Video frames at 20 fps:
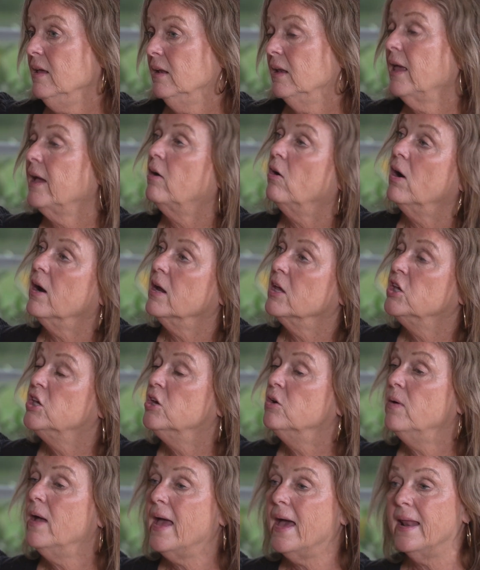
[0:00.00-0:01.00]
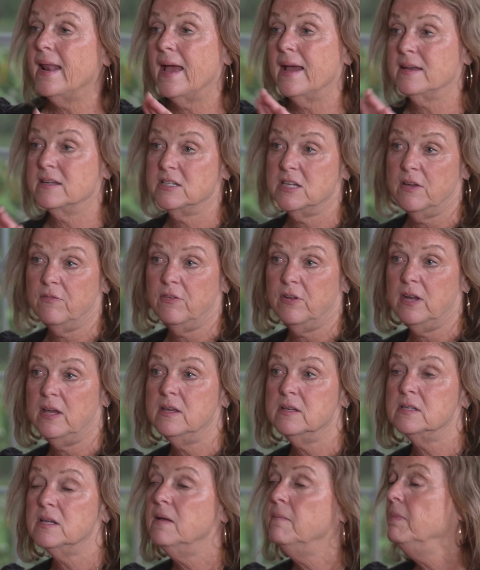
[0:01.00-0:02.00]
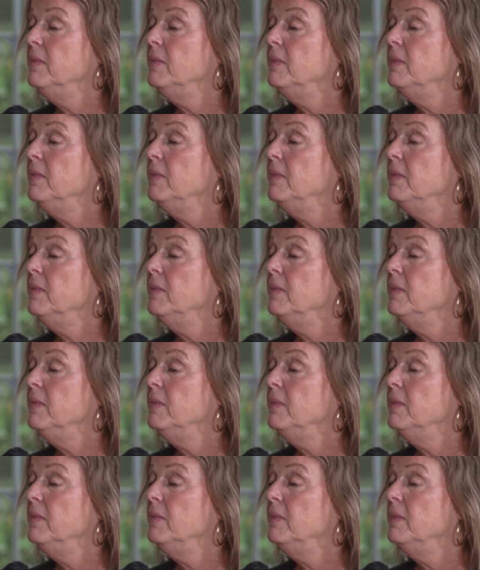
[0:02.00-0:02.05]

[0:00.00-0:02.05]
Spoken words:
Like you had activities.